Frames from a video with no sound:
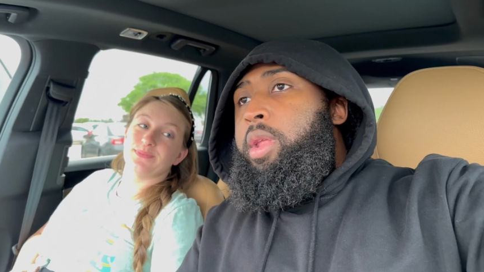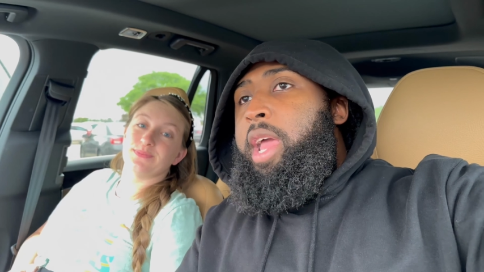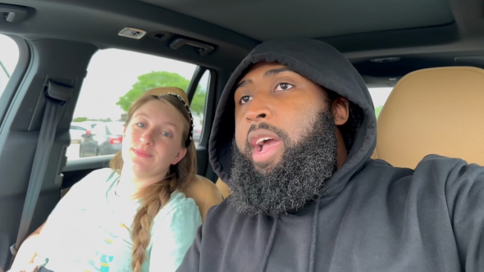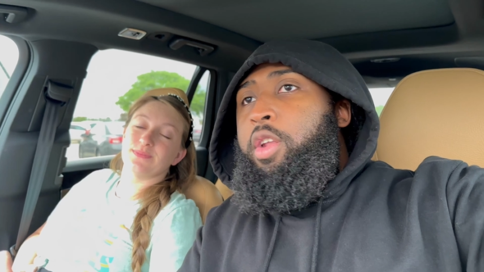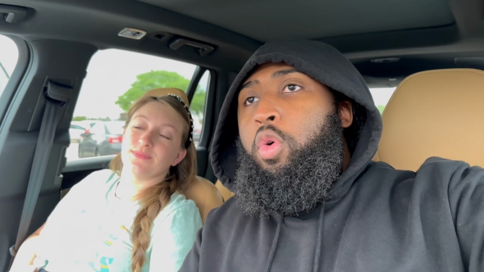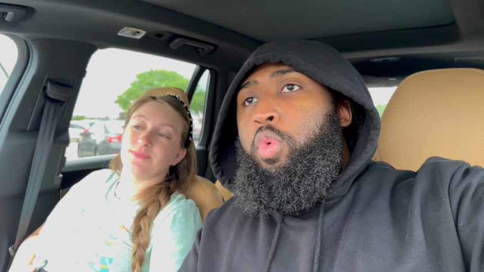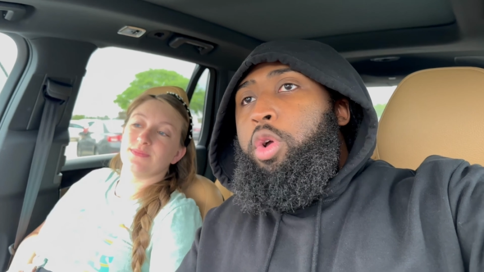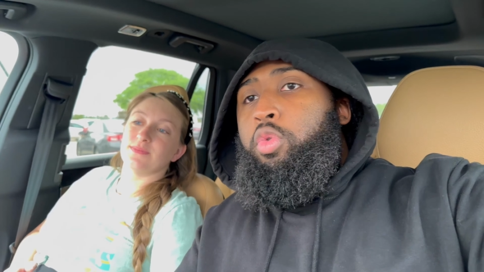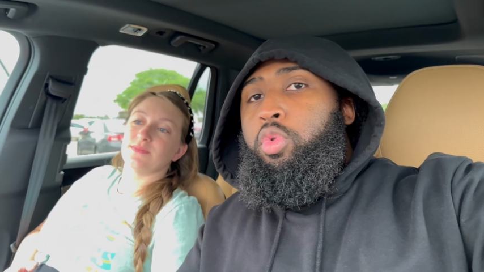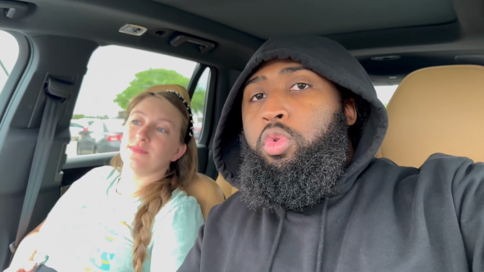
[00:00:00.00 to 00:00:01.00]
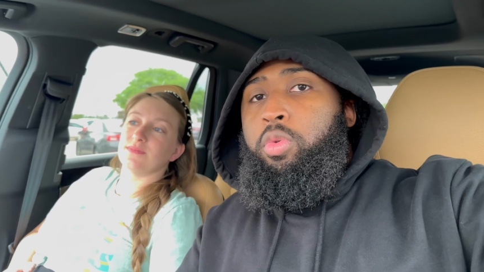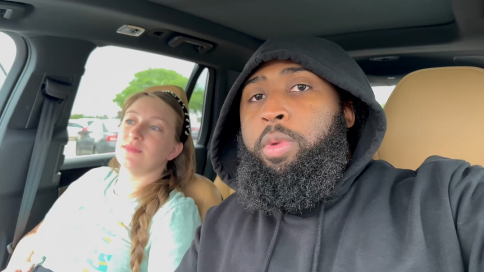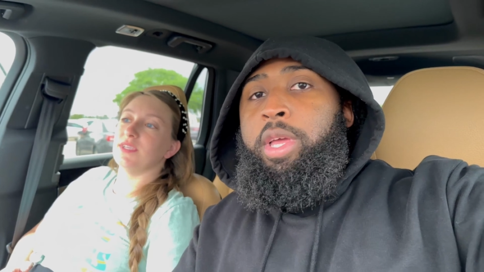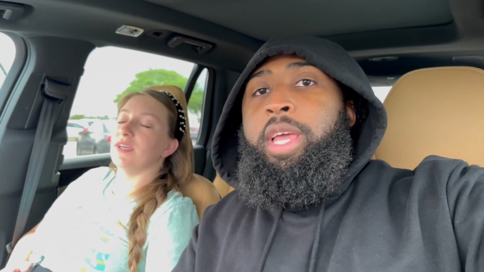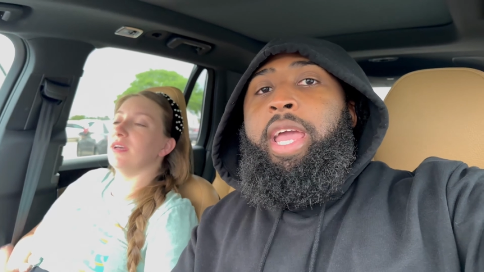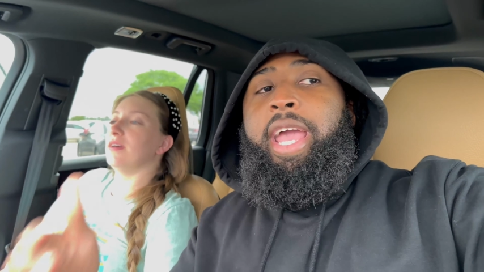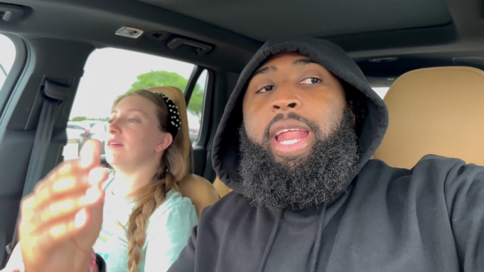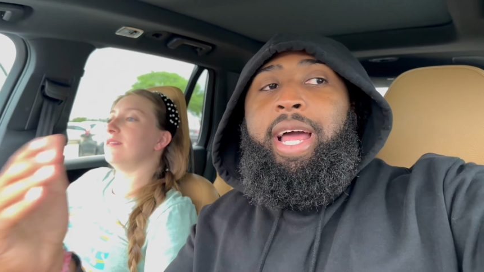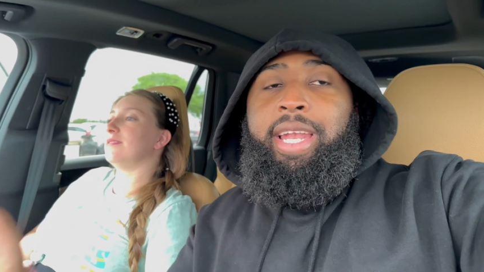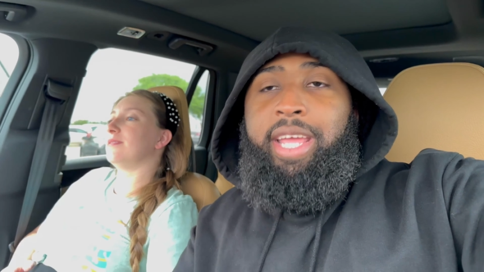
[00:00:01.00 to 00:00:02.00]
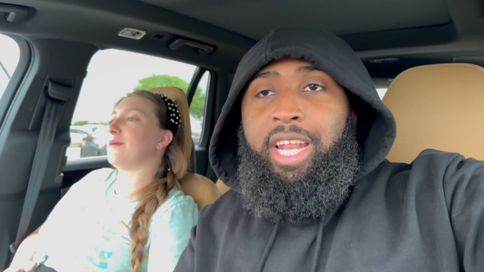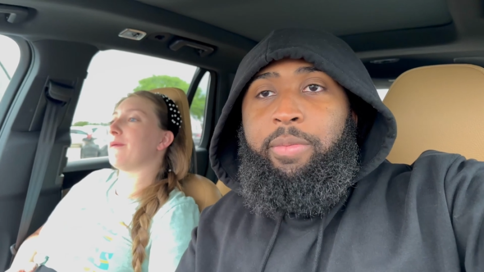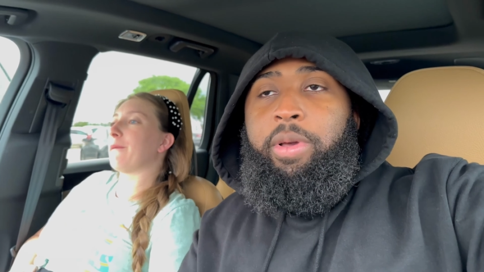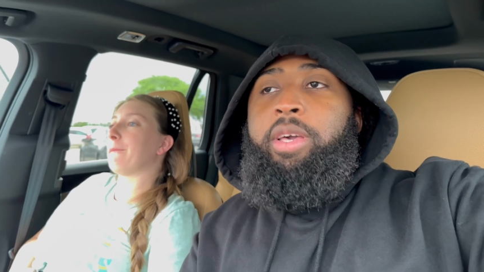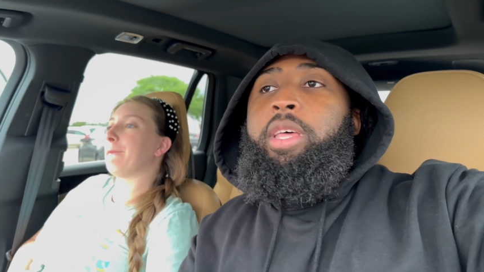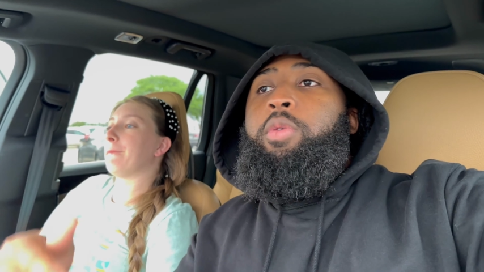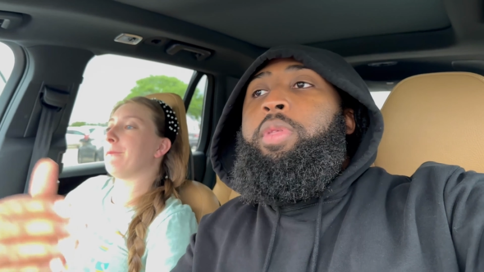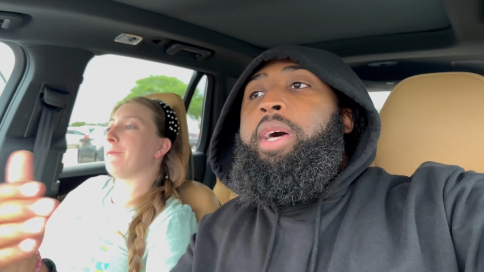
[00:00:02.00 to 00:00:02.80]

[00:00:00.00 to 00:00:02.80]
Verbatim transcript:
Speaker 1: had no wiggle room. Yeah. And I did it because it was